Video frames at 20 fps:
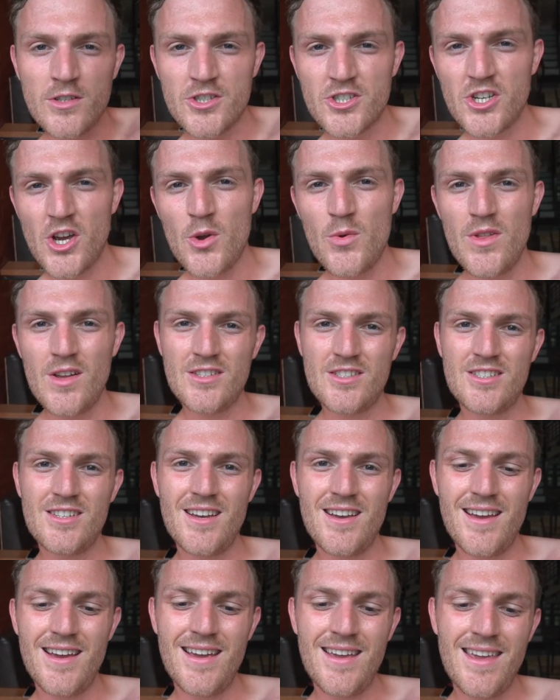and show
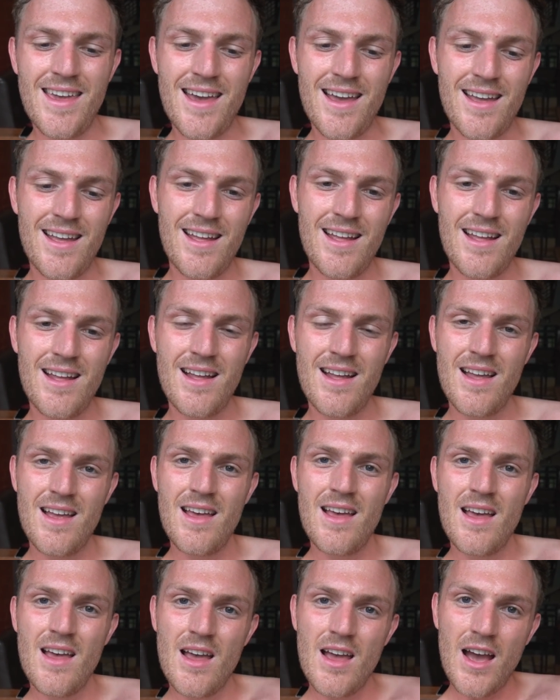that yeah,
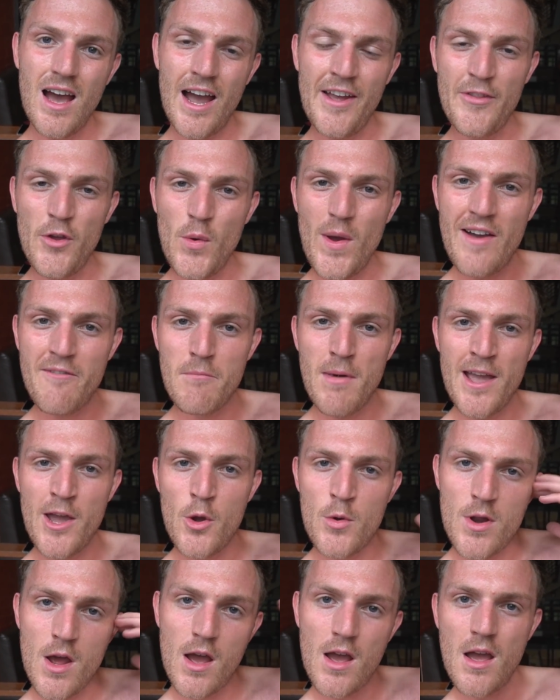I do have my
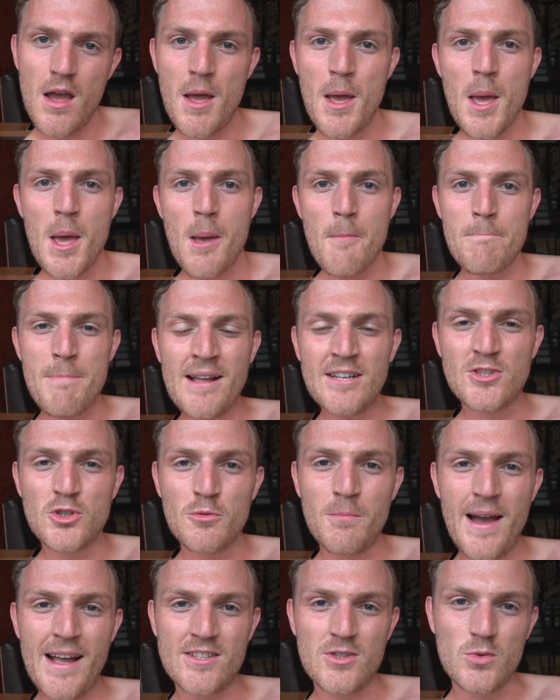own
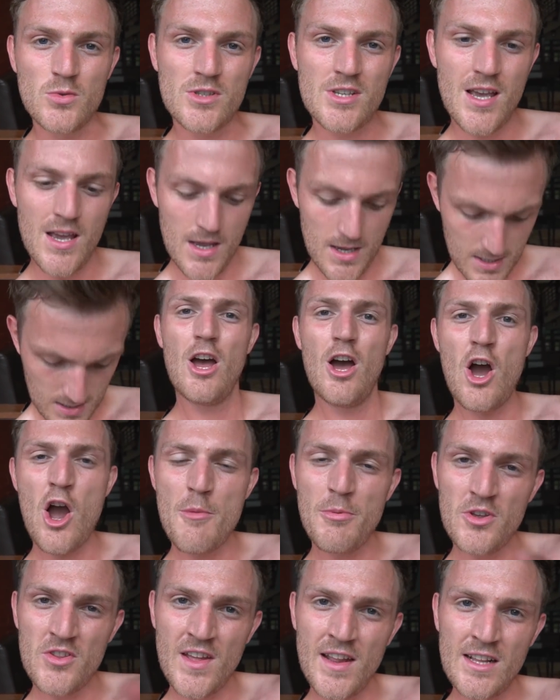mental battles. I
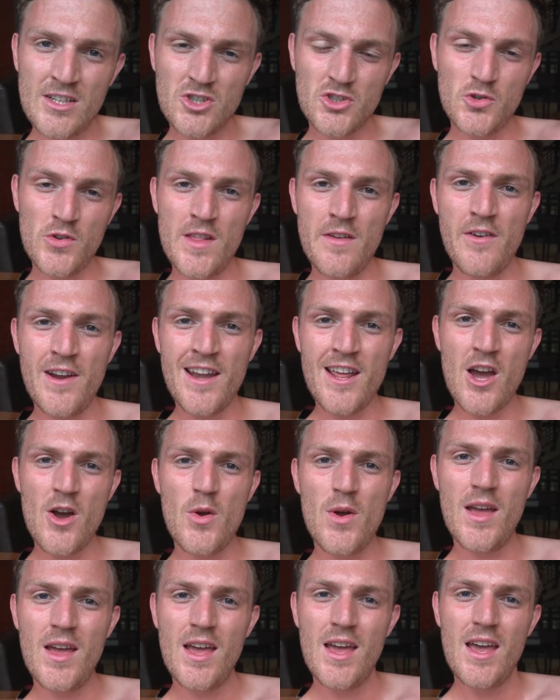hope you did enjoy the
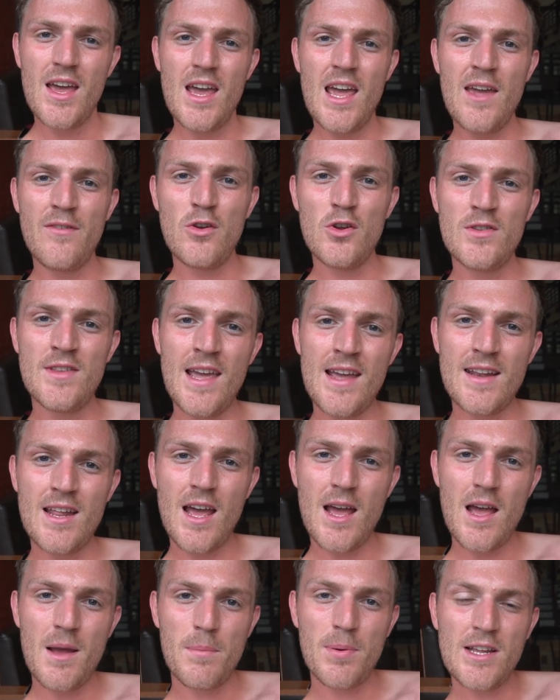video. If you did,
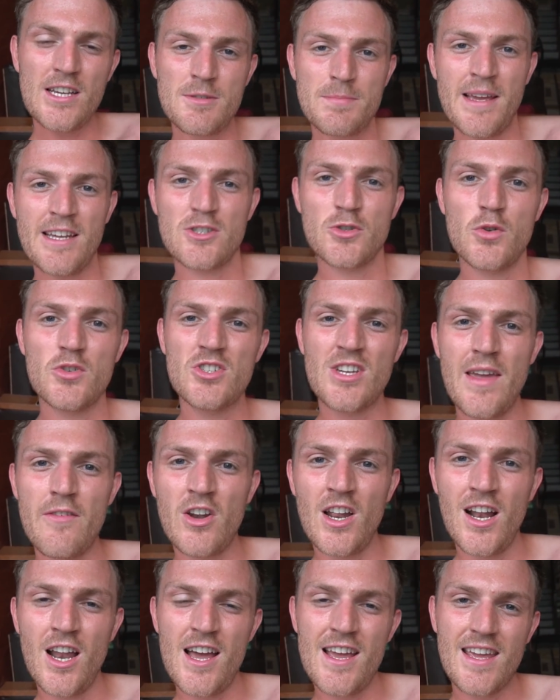please make sure to give
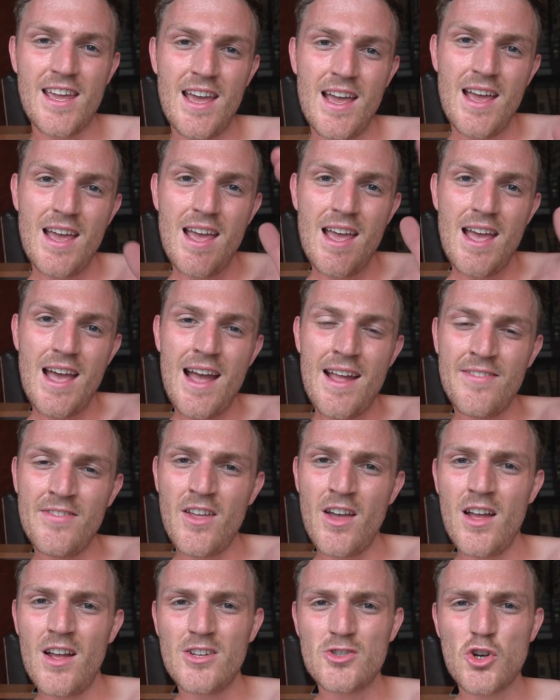it a like and
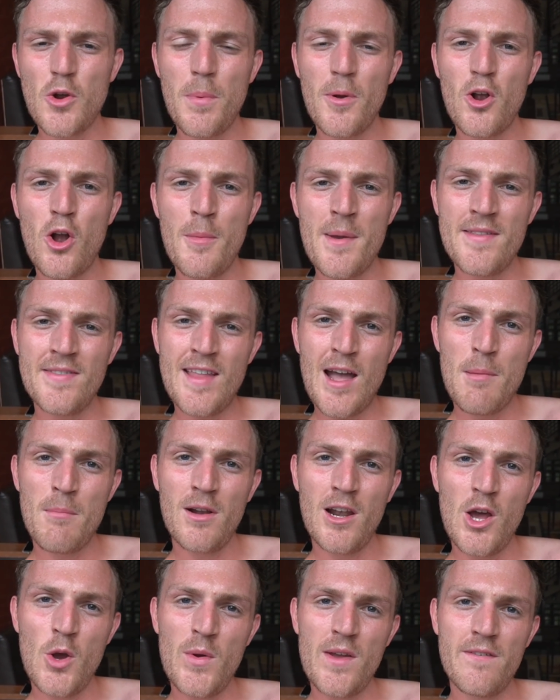drop a comment down
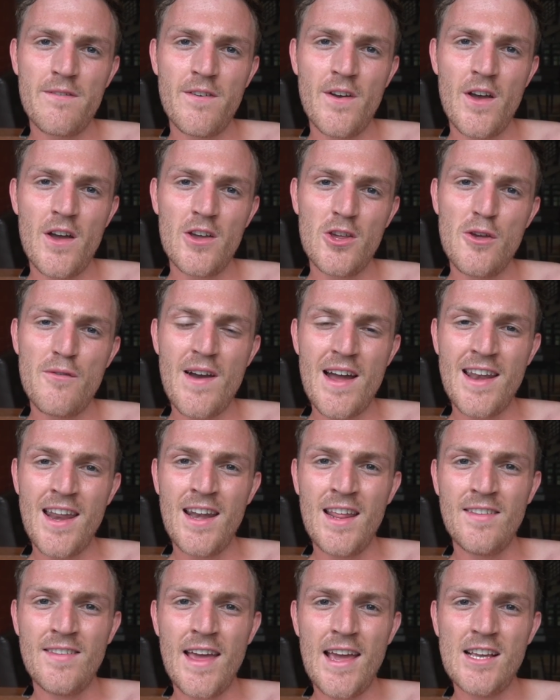below if you've had
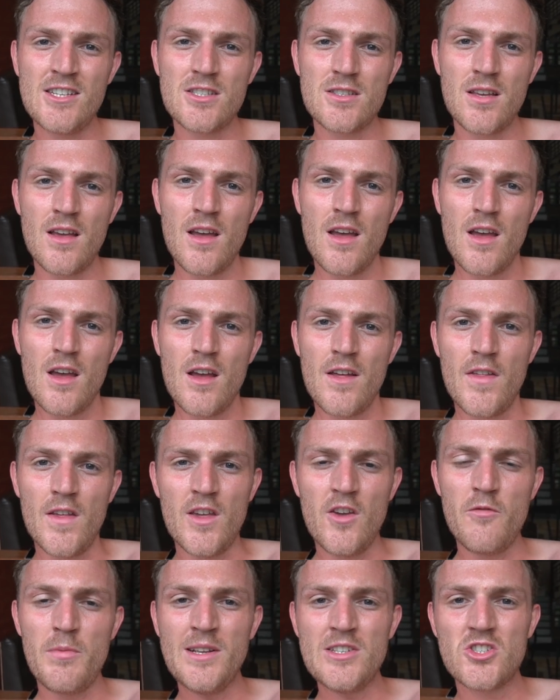any days that
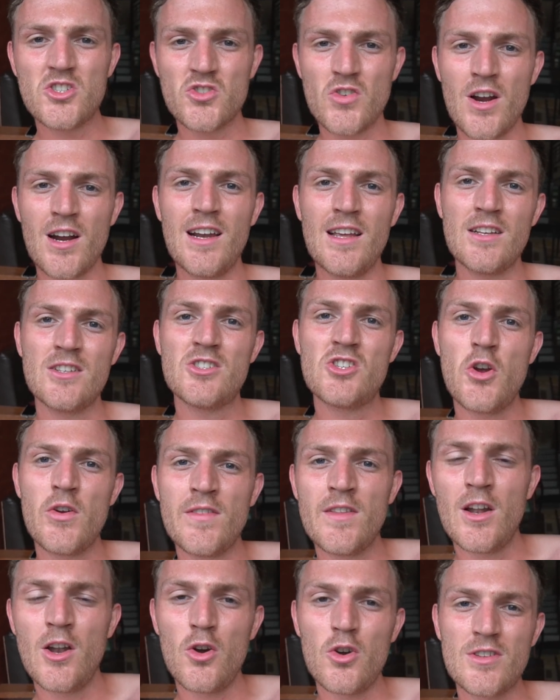you've been struggling
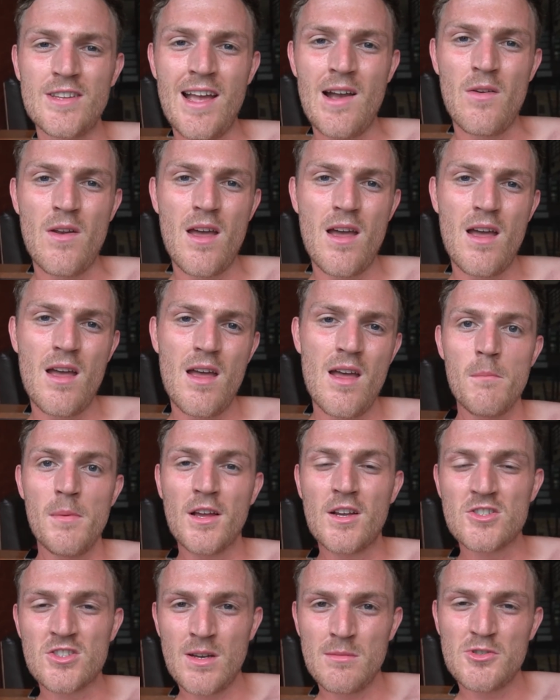during the lockdown,
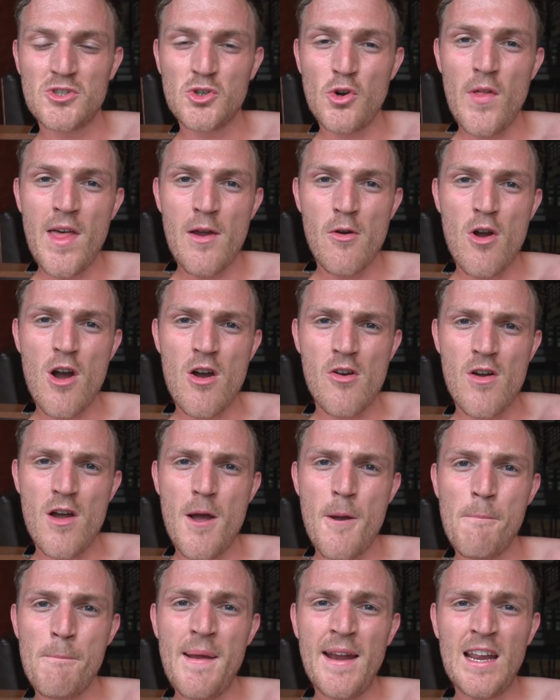because I'm sure there
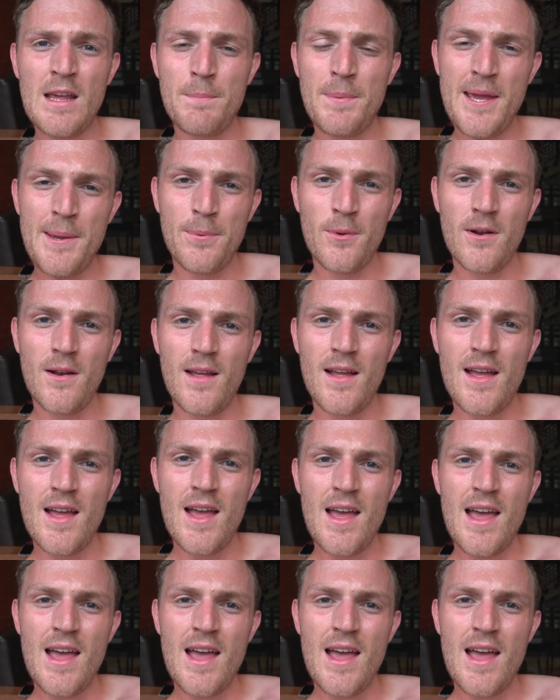are many people